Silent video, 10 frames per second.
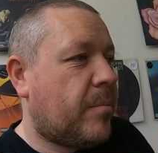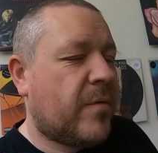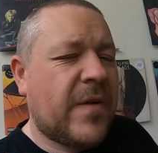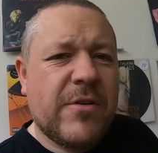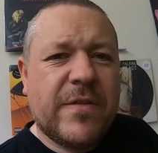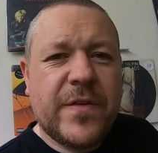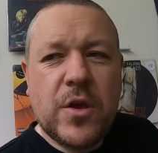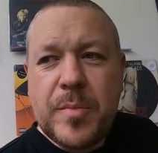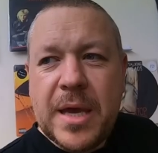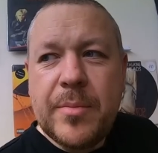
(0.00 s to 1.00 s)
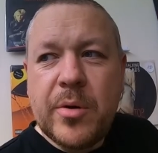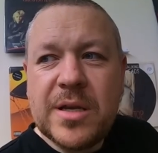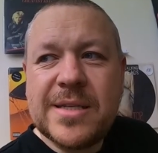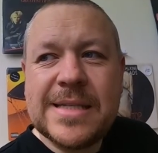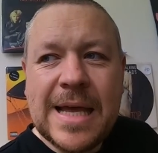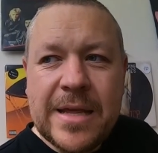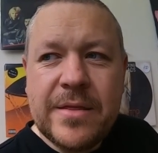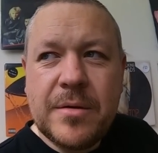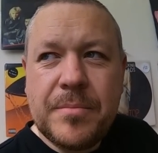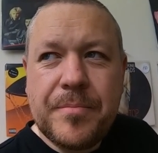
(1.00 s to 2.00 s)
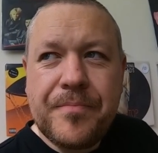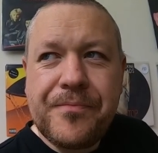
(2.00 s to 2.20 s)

but very few people are selling them.